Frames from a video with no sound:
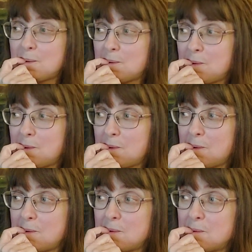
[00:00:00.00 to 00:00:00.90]

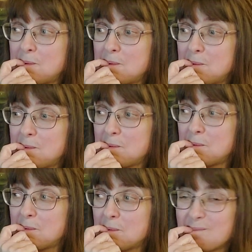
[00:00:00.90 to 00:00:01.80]

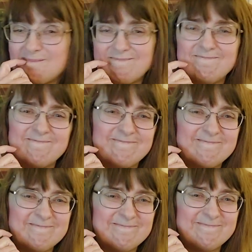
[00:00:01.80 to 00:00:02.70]

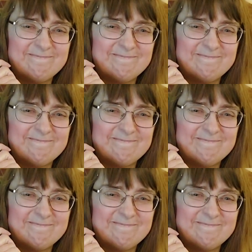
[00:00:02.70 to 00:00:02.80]
[no speech]